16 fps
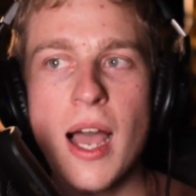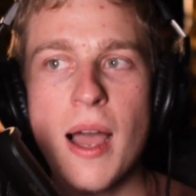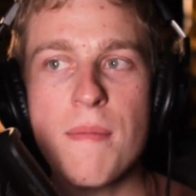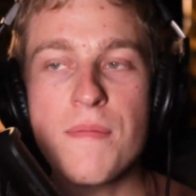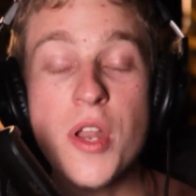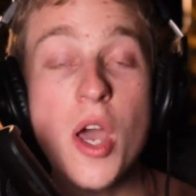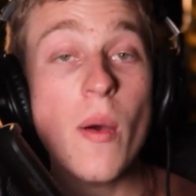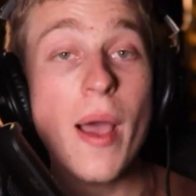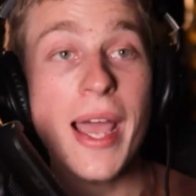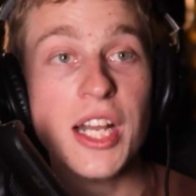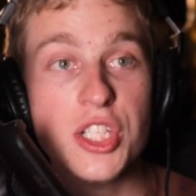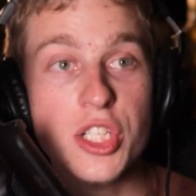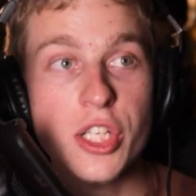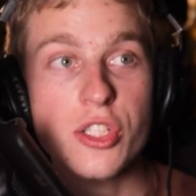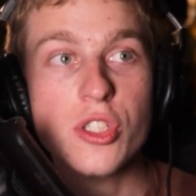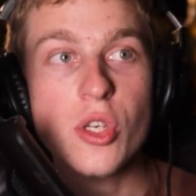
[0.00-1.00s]
No,
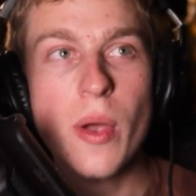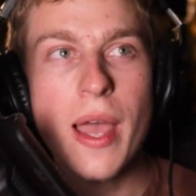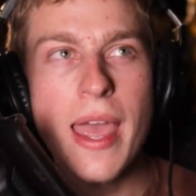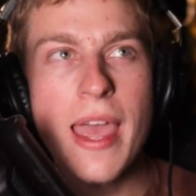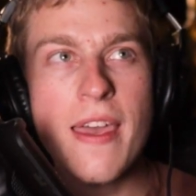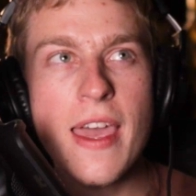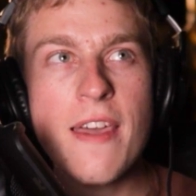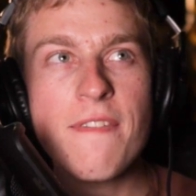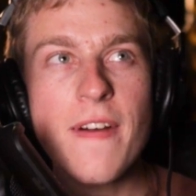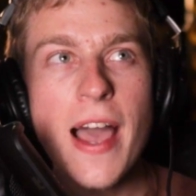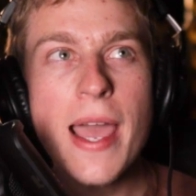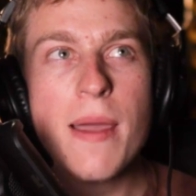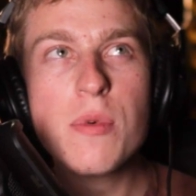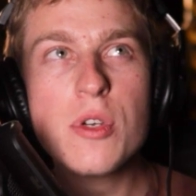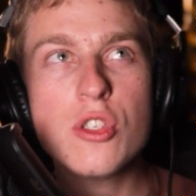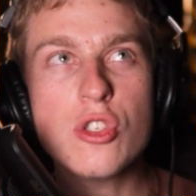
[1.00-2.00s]
actually. So if
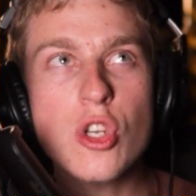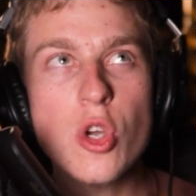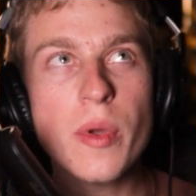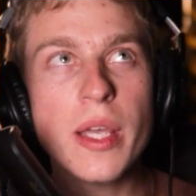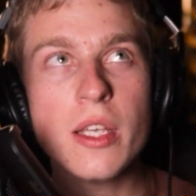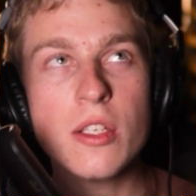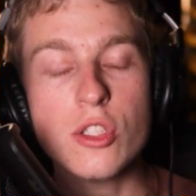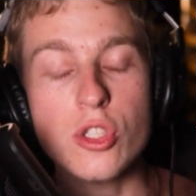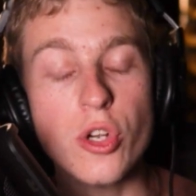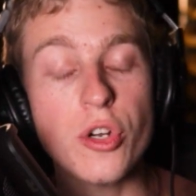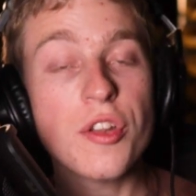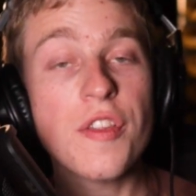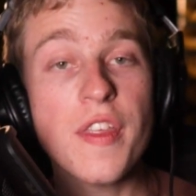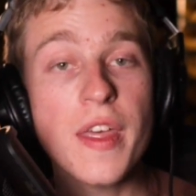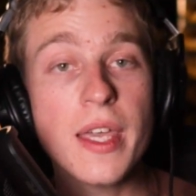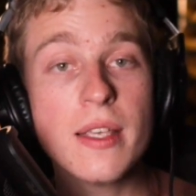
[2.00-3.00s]
I was doing
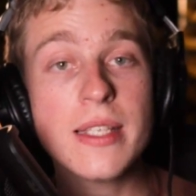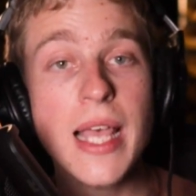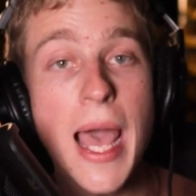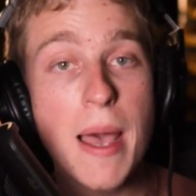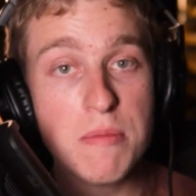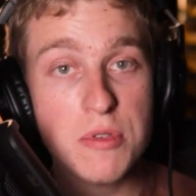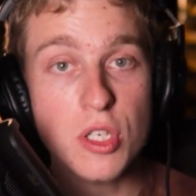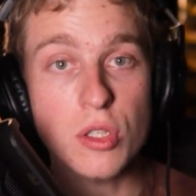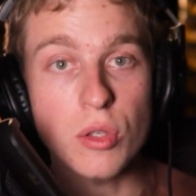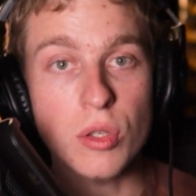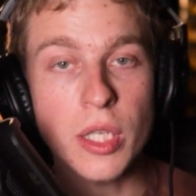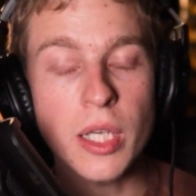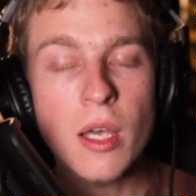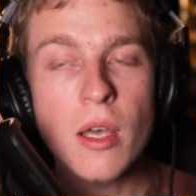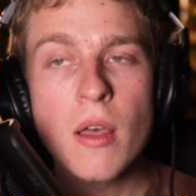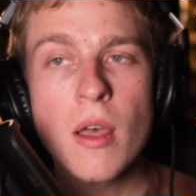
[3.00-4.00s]
certain things,
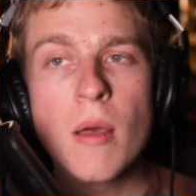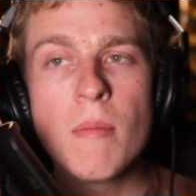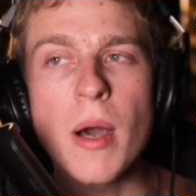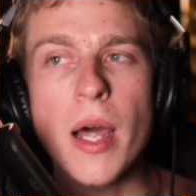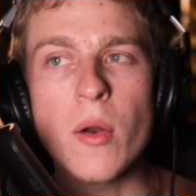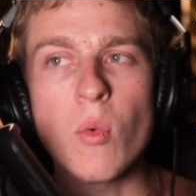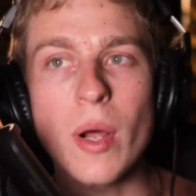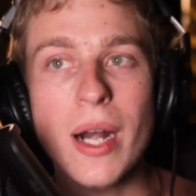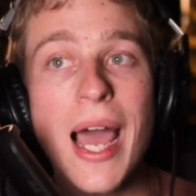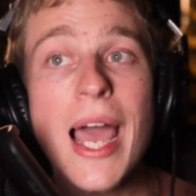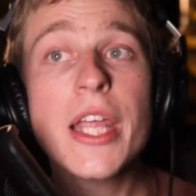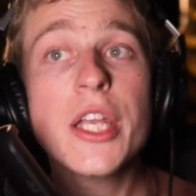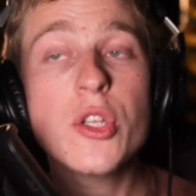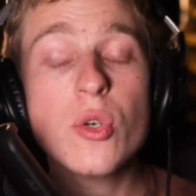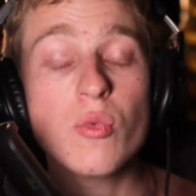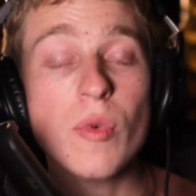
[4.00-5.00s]
absolutely. But what I
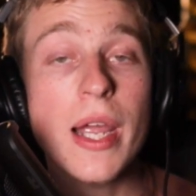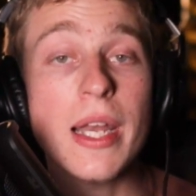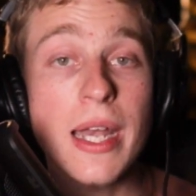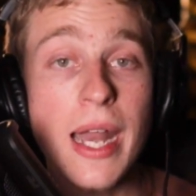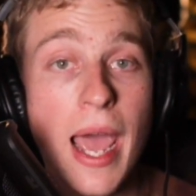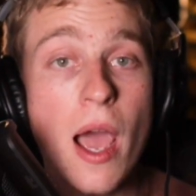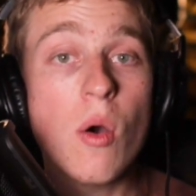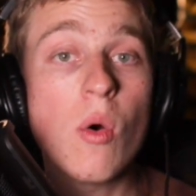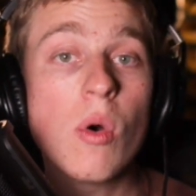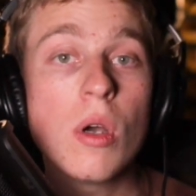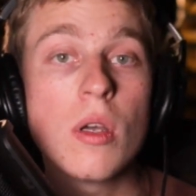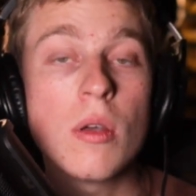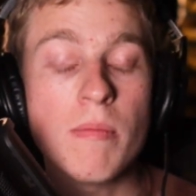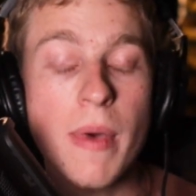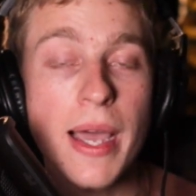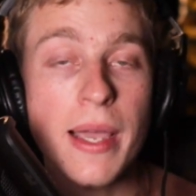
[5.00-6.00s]
do right now,
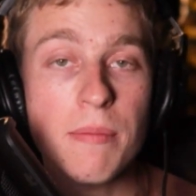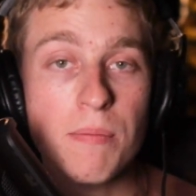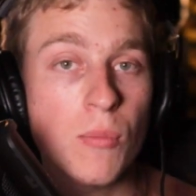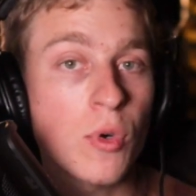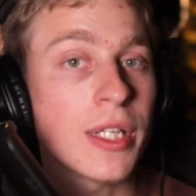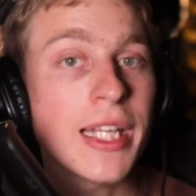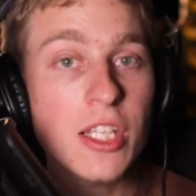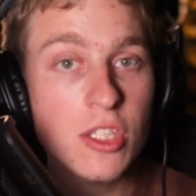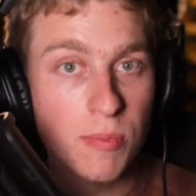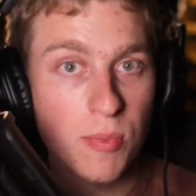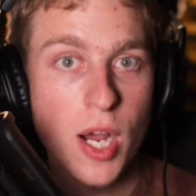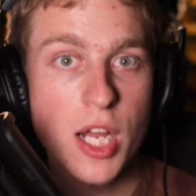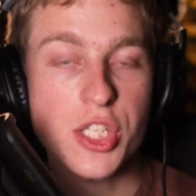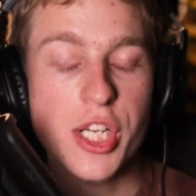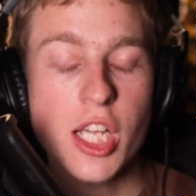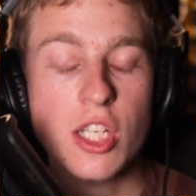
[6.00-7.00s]
my released
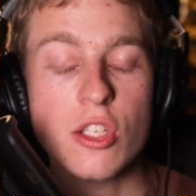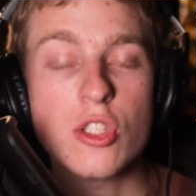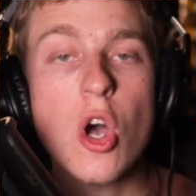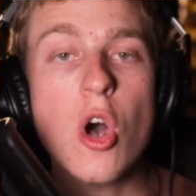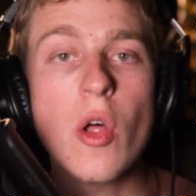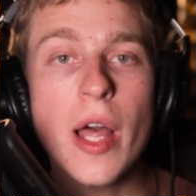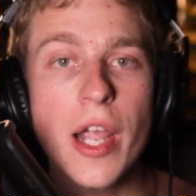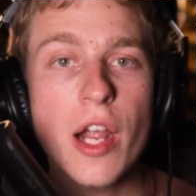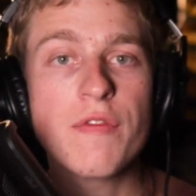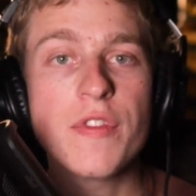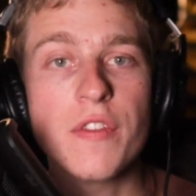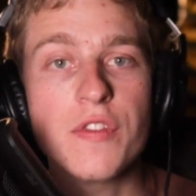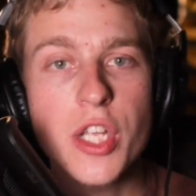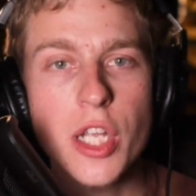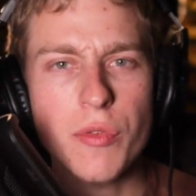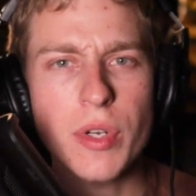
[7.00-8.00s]
projects, it's all
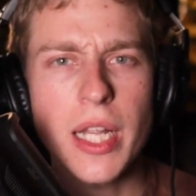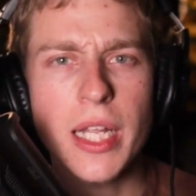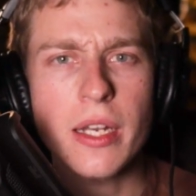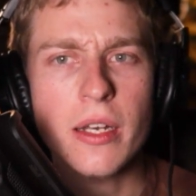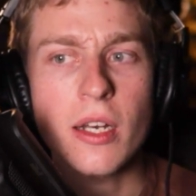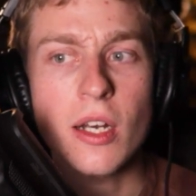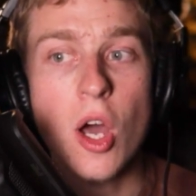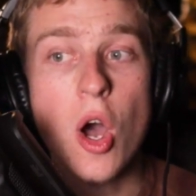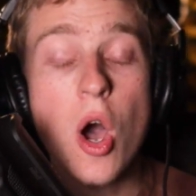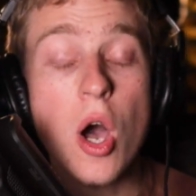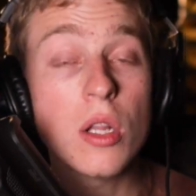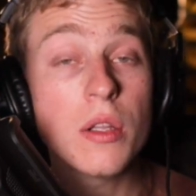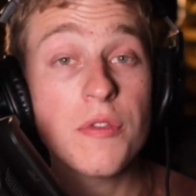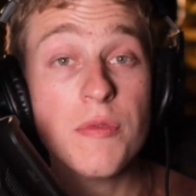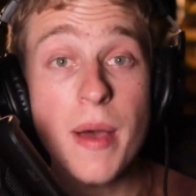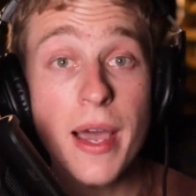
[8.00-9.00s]
AR-15 related, and
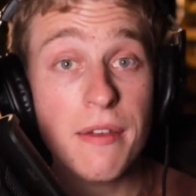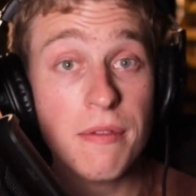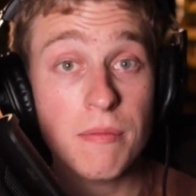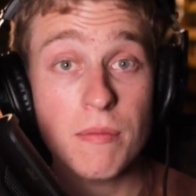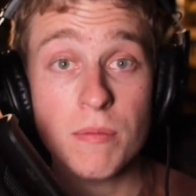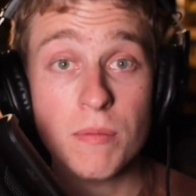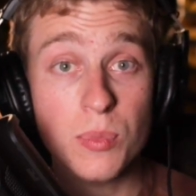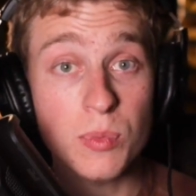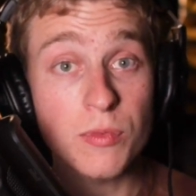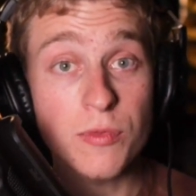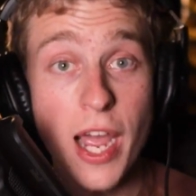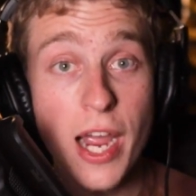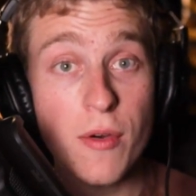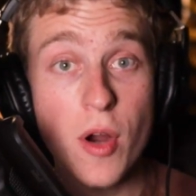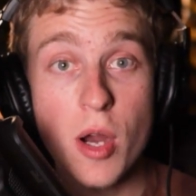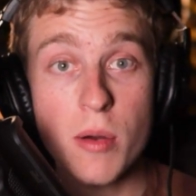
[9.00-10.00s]
all of my
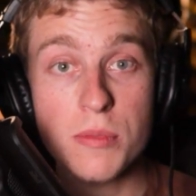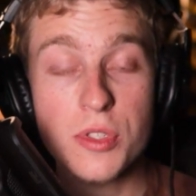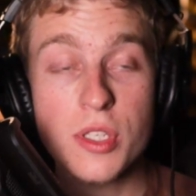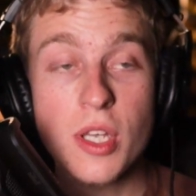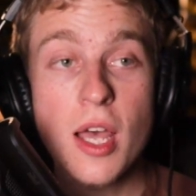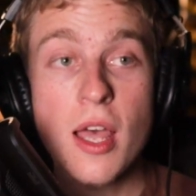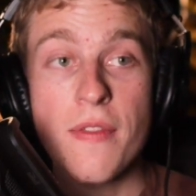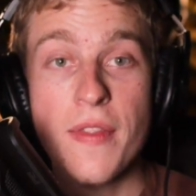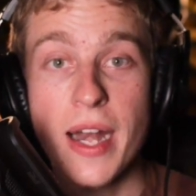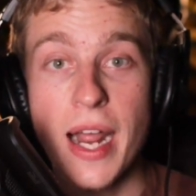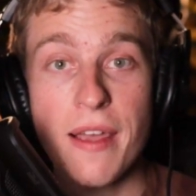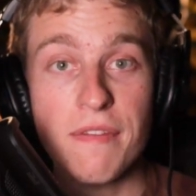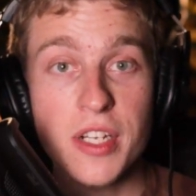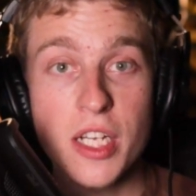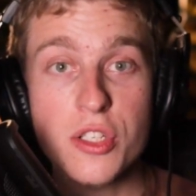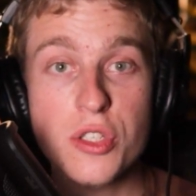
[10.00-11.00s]
firearms that
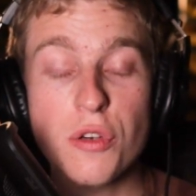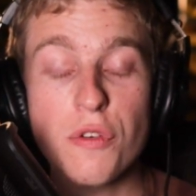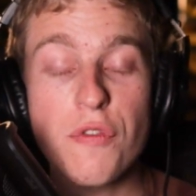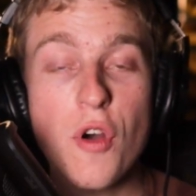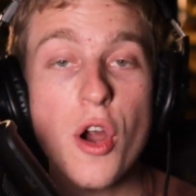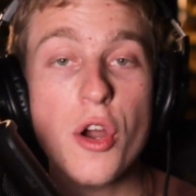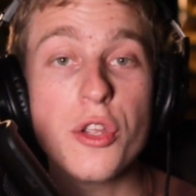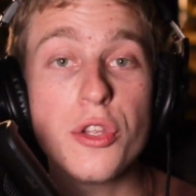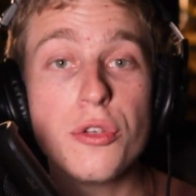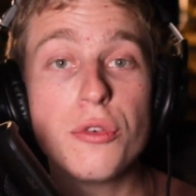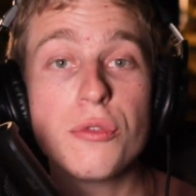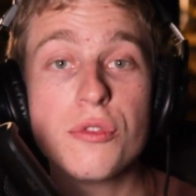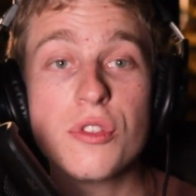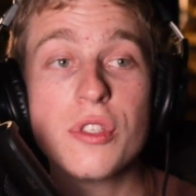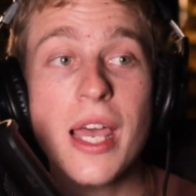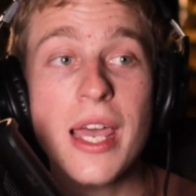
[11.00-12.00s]
I've done so far
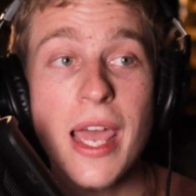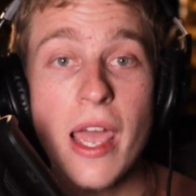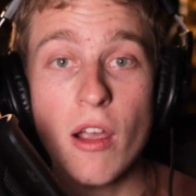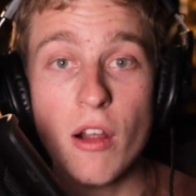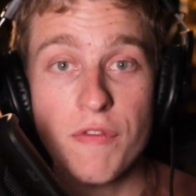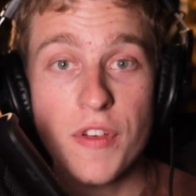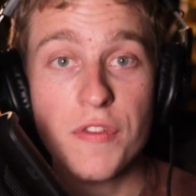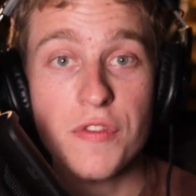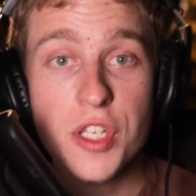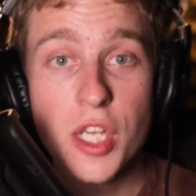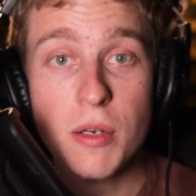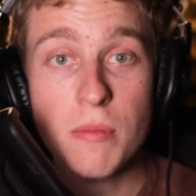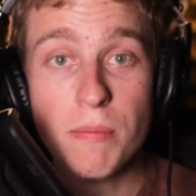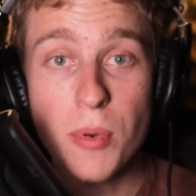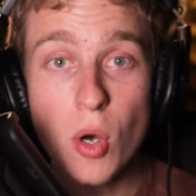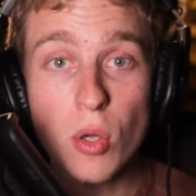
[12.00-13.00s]
use a
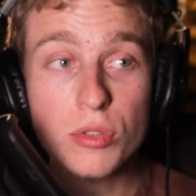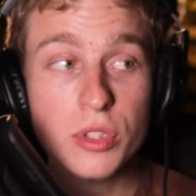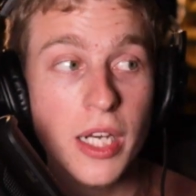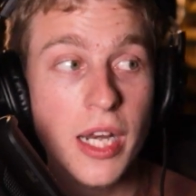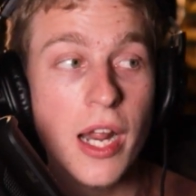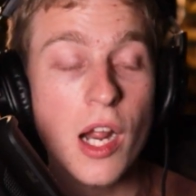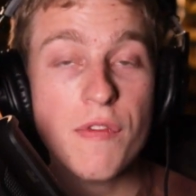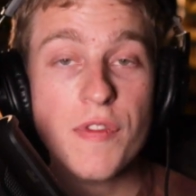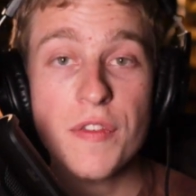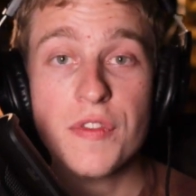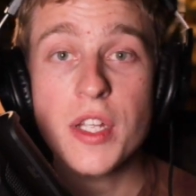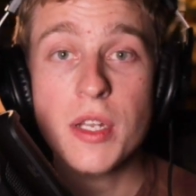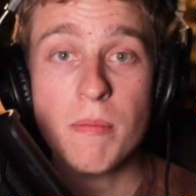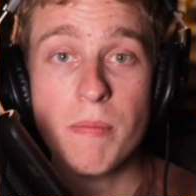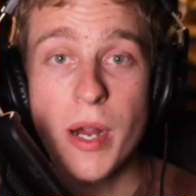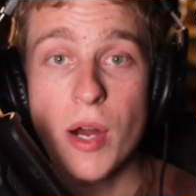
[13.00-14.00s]
AR-15 bolt and an
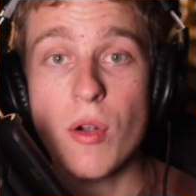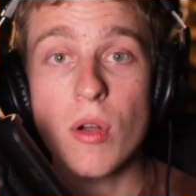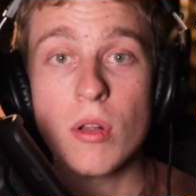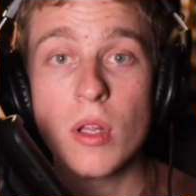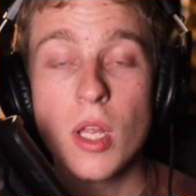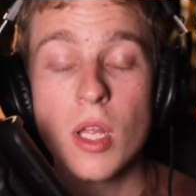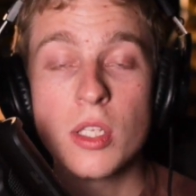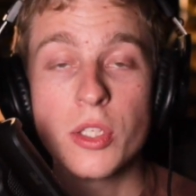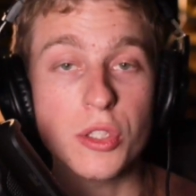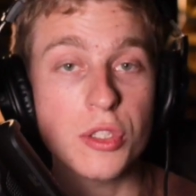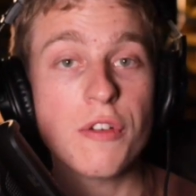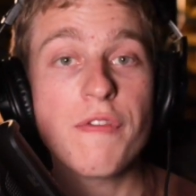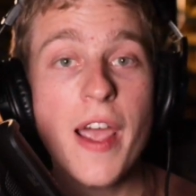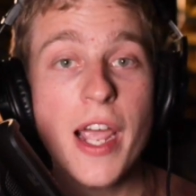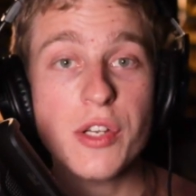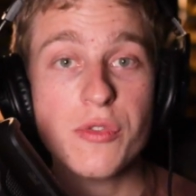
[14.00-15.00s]
AR-15 barrel. Those are
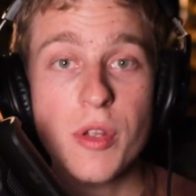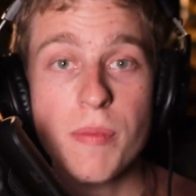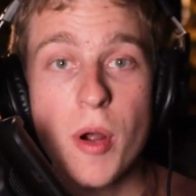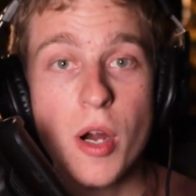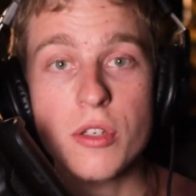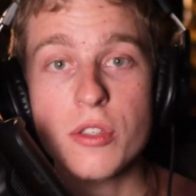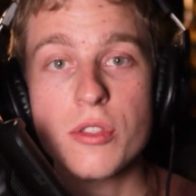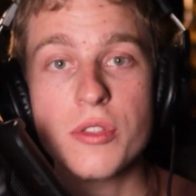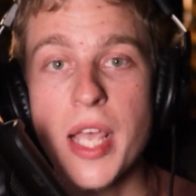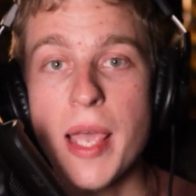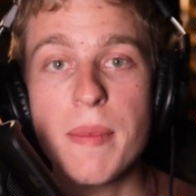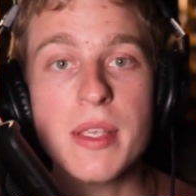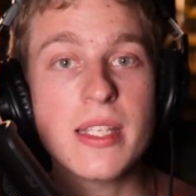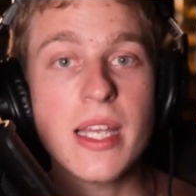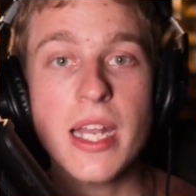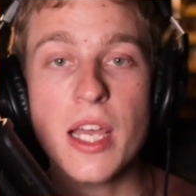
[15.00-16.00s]
factory parts, same
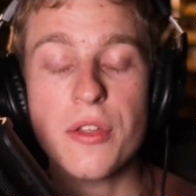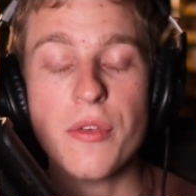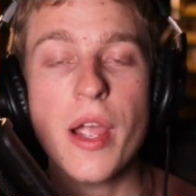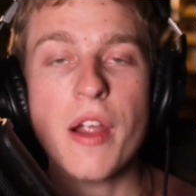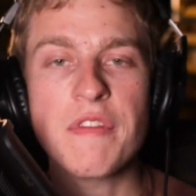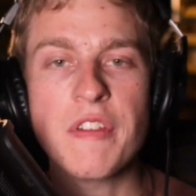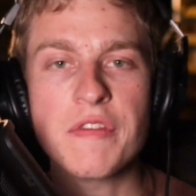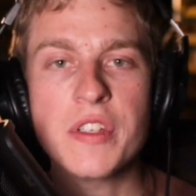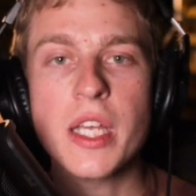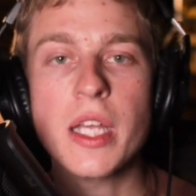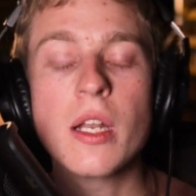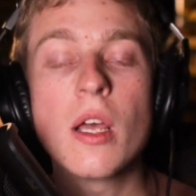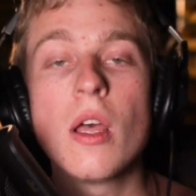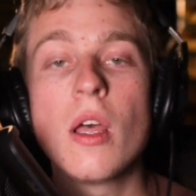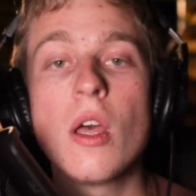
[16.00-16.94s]
as any other AR-15.